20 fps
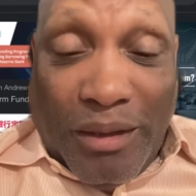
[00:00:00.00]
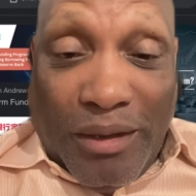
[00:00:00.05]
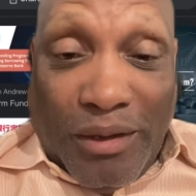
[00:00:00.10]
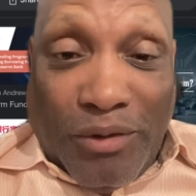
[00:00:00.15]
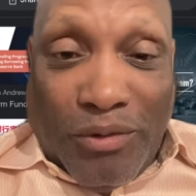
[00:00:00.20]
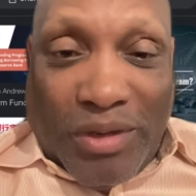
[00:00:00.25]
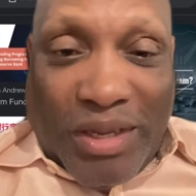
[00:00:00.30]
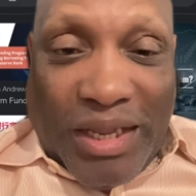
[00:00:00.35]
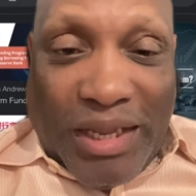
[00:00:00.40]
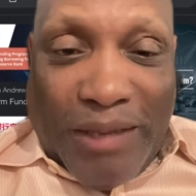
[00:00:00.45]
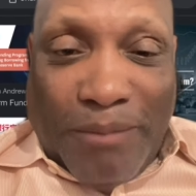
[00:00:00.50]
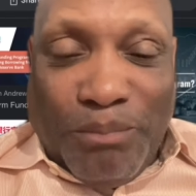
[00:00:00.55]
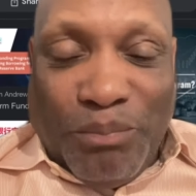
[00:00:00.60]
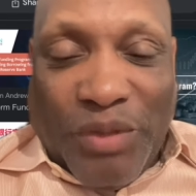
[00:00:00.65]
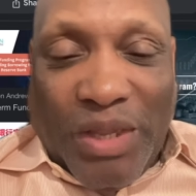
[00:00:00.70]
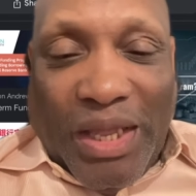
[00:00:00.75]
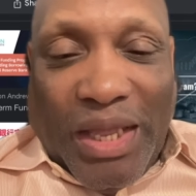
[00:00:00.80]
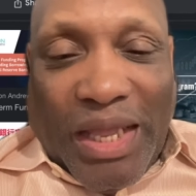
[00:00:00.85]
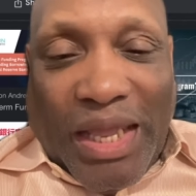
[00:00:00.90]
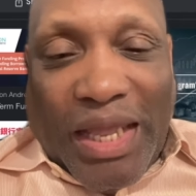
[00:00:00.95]
Okay?
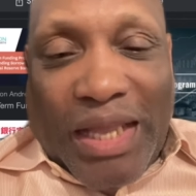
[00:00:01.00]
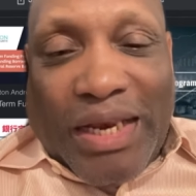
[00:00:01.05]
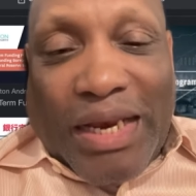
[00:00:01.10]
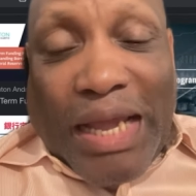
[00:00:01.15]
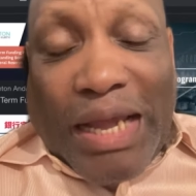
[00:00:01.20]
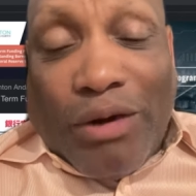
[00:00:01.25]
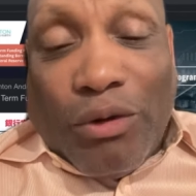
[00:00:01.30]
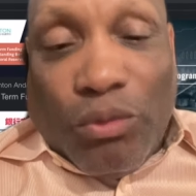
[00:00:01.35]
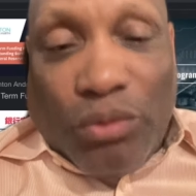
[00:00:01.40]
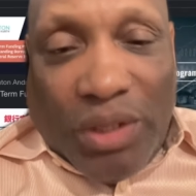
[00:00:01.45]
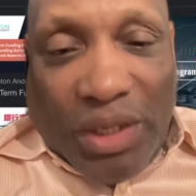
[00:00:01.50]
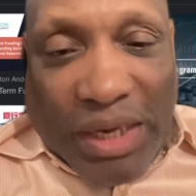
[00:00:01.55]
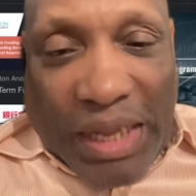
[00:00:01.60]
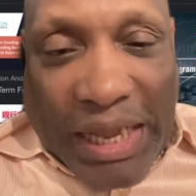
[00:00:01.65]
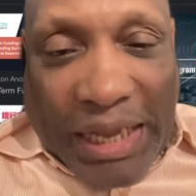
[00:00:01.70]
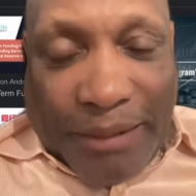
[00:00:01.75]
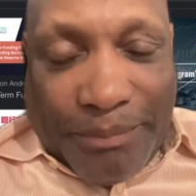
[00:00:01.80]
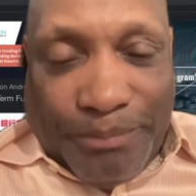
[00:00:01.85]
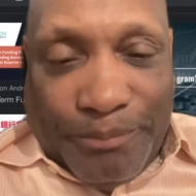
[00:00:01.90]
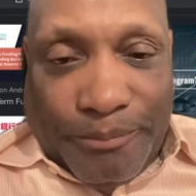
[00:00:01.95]
And not only
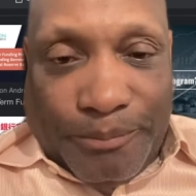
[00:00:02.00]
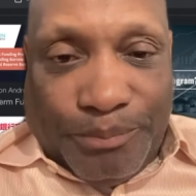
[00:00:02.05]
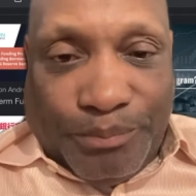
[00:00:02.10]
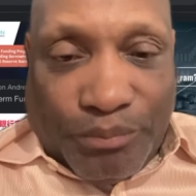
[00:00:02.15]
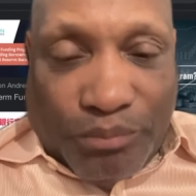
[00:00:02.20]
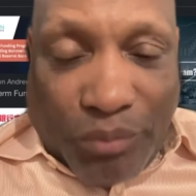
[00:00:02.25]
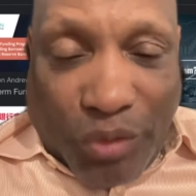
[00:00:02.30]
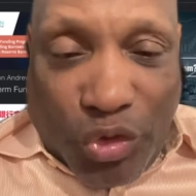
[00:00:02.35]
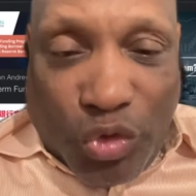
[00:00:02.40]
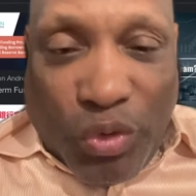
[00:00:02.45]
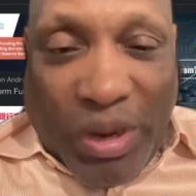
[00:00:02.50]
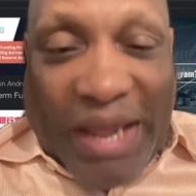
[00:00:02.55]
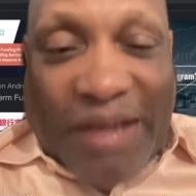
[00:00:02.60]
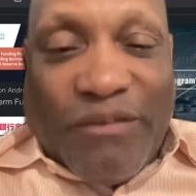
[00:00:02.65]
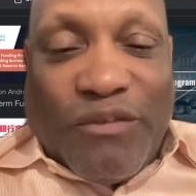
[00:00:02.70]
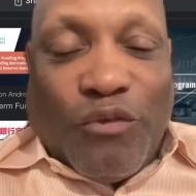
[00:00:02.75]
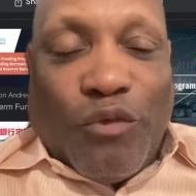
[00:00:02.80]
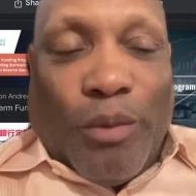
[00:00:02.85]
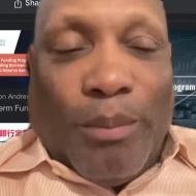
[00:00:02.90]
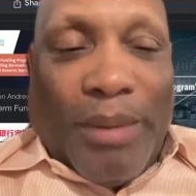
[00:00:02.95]
that, you
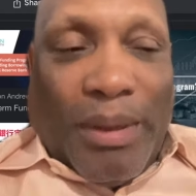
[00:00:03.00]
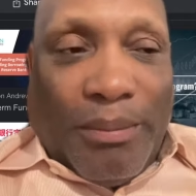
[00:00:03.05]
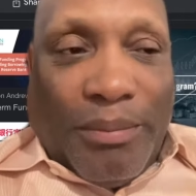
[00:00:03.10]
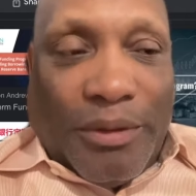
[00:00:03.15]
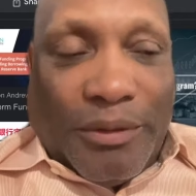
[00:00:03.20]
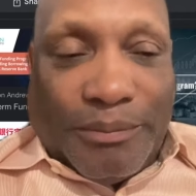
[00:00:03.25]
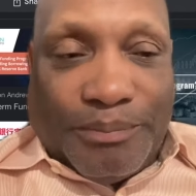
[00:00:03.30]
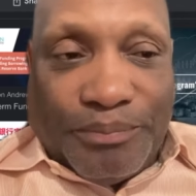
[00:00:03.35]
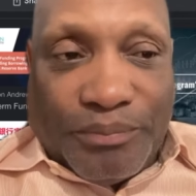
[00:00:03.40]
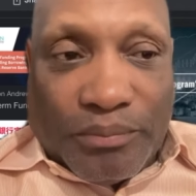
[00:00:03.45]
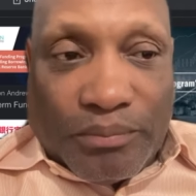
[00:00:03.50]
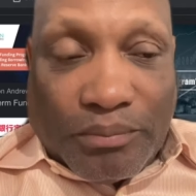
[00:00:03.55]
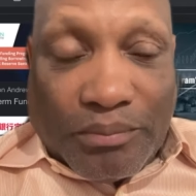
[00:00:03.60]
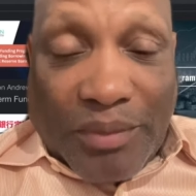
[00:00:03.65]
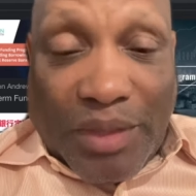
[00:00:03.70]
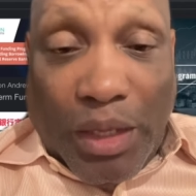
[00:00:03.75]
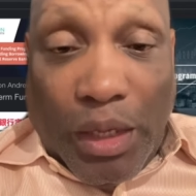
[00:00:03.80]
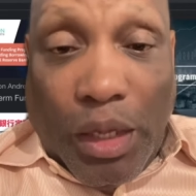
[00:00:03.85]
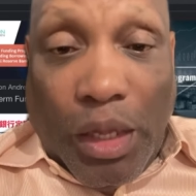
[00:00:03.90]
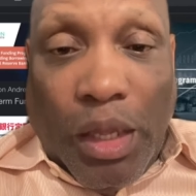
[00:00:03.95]
have to remember
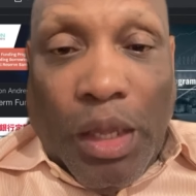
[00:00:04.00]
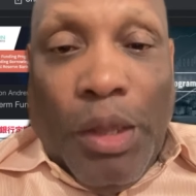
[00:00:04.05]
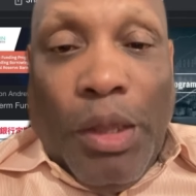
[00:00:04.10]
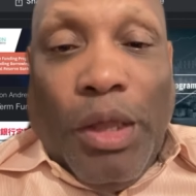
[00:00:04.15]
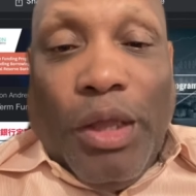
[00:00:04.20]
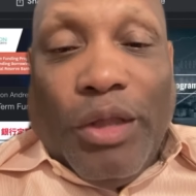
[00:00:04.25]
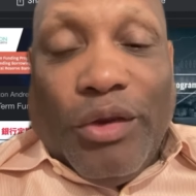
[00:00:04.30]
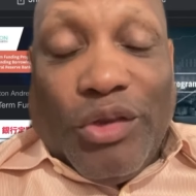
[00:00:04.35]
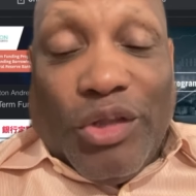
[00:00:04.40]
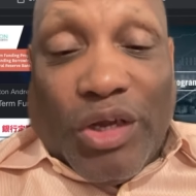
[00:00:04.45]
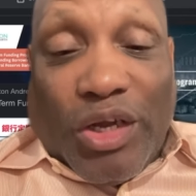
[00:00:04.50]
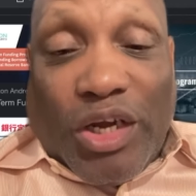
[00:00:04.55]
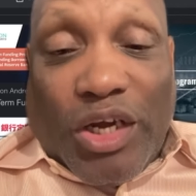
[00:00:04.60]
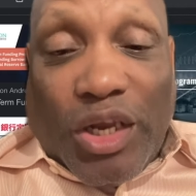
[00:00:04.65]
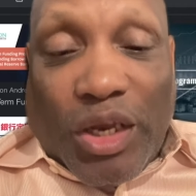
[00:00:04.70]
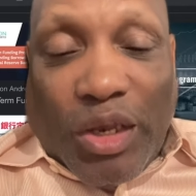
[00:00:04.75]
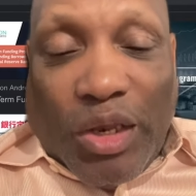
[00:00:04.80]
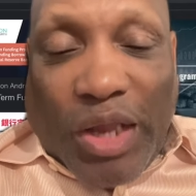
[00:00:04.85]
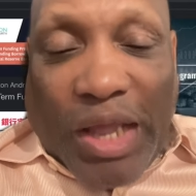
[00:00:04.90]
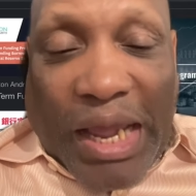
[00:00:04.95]
the
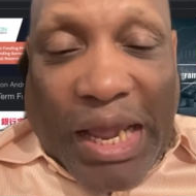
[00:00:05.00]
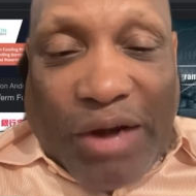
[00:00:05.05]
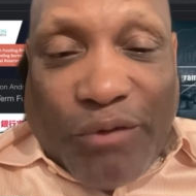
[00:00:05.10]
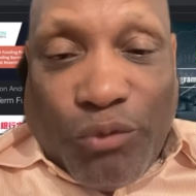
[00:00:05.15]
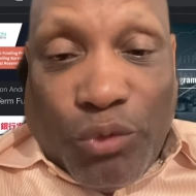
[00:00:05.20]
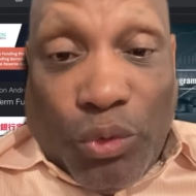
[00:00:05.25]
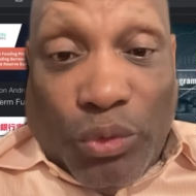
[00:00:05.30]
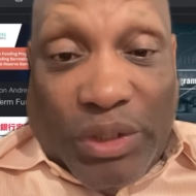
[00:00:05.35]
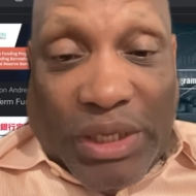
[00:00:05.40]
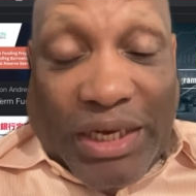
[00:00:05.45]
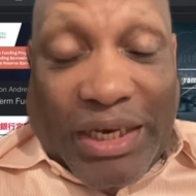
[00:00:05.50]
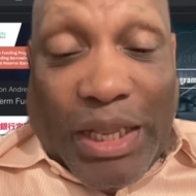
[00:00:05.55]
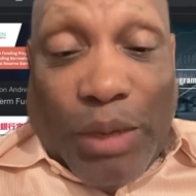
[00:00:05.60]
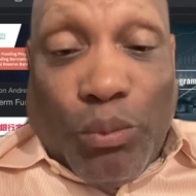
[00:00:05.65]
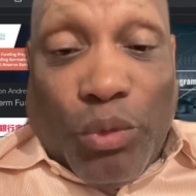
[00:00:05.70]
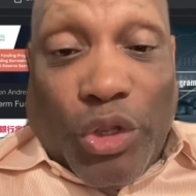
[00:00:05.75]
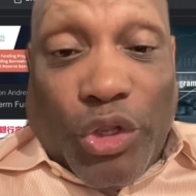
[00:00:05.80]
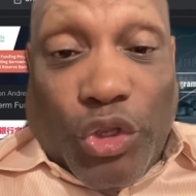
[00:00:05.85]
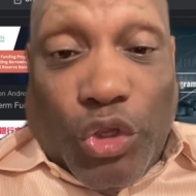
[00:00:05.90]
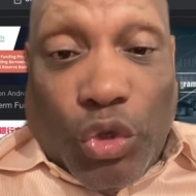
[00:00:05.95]
collateral that they
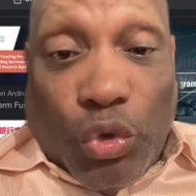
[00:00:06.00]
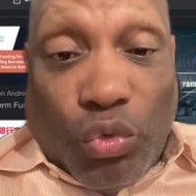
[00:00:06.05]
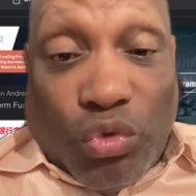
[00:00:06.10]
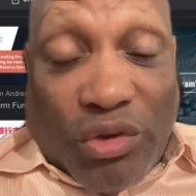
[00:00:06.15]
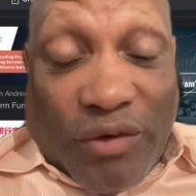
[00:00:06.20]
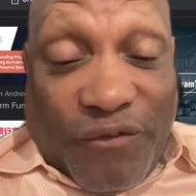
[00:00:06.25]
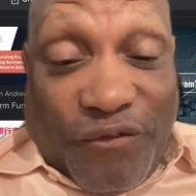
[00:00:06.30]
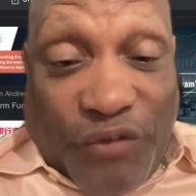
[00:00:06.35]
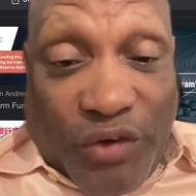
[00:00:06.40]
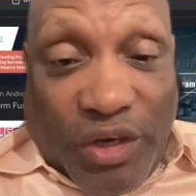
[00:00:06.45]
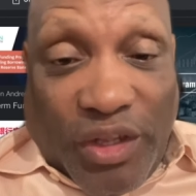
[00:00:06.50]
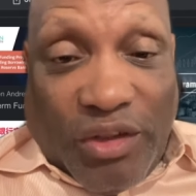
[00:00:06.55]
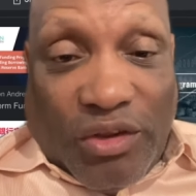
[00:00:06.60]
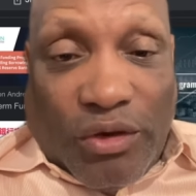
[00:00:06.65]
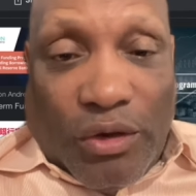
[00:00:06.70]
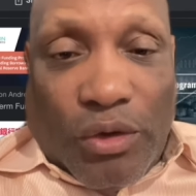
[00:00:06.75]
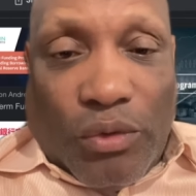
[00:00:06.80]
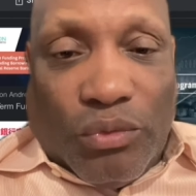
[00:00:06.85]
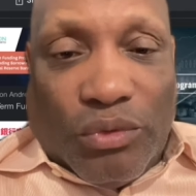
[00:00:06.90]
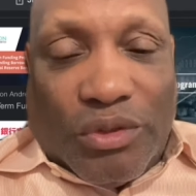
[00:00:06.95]
were using for these
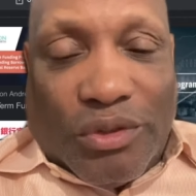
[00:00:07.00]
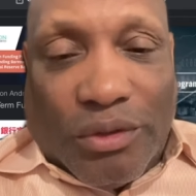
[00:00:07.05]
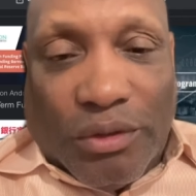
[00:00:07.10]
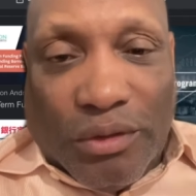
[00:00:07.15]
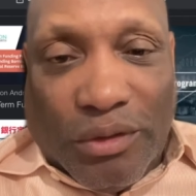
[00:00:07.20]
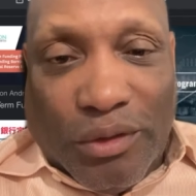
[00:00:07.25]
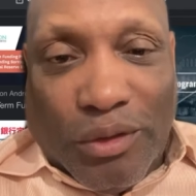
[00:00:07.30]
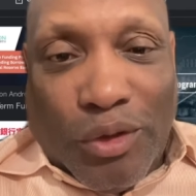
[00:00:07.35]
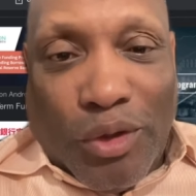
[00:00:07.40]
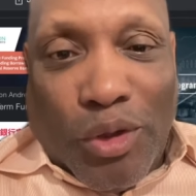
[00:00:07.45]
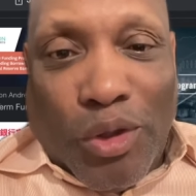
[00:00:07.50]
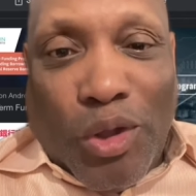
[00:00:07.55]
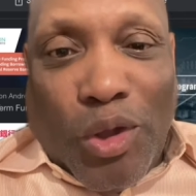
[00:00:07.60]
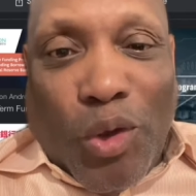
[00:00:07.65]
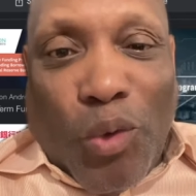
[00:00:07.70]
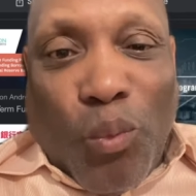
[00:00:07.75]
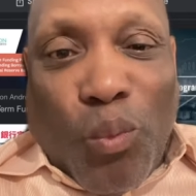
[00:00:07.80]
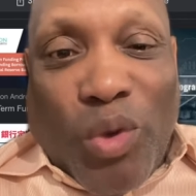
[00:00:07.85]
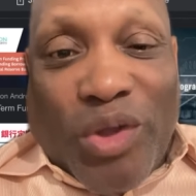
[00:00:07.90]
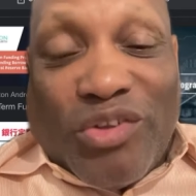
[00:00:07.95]
loans
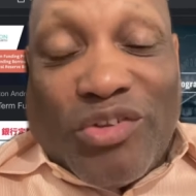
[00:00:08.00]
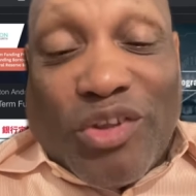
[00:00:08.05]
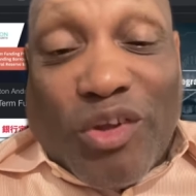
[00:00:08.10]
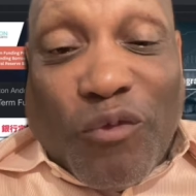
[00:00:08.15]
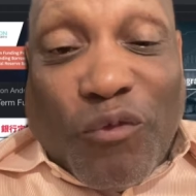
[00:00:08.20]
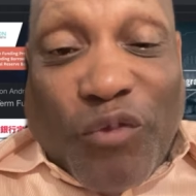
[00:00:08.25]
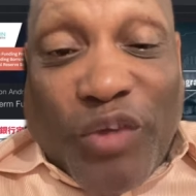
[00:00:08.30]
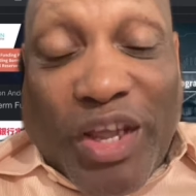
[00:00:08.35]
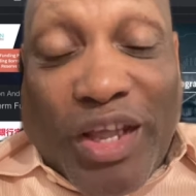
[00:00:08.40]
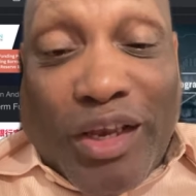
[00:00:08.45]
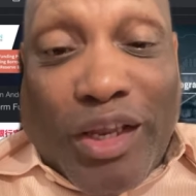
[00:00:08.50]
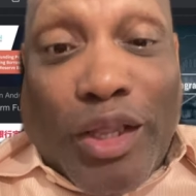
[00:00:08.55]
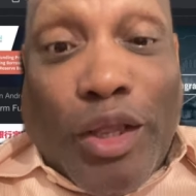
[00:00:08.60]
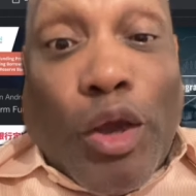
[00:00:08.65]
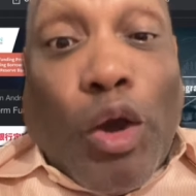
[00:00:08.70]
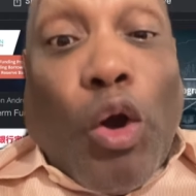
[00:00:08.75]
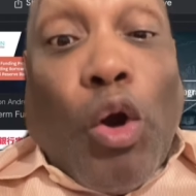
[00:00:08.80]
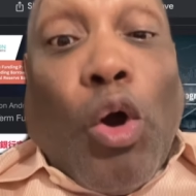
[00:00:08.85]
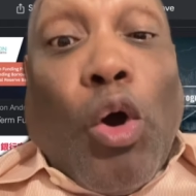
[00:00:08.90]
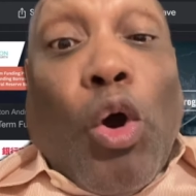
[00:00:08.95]
was
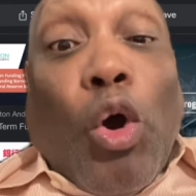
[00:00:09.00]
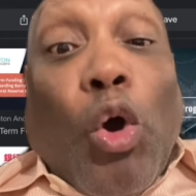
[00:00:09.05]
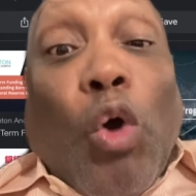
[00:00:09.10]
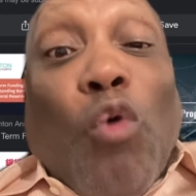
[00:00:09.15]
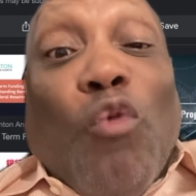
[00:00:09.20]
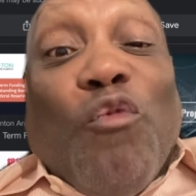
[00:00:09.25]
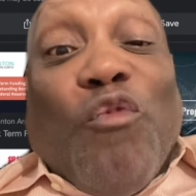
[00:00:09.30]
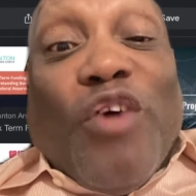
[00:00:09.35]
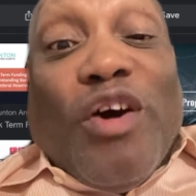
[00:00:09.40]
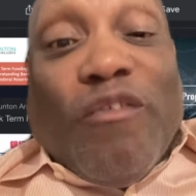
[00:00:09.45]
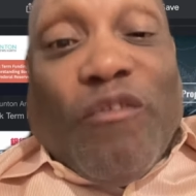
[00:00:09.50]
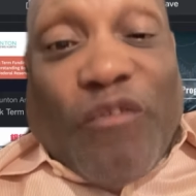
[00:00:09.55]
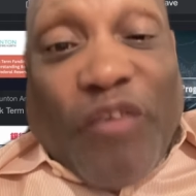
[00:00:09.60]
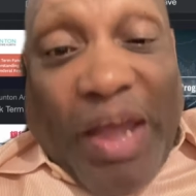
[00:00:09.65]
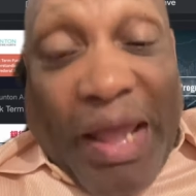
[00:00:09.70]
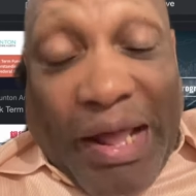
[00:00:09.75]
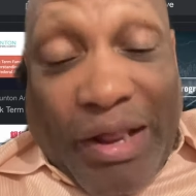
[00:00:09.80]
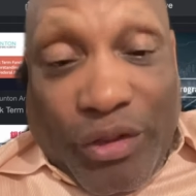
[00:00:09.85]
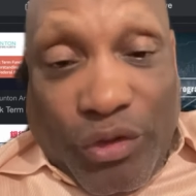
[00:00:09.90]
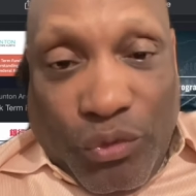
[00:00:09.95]
severely
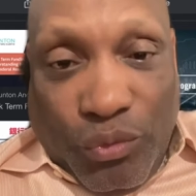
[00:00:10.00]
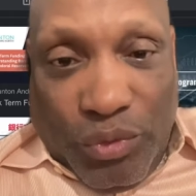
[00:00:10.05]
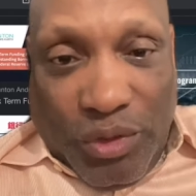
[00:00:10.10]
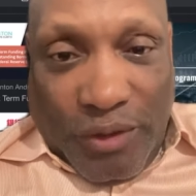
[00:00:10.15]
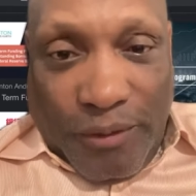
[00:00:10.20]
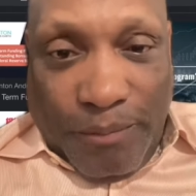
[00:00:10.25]
overvalued.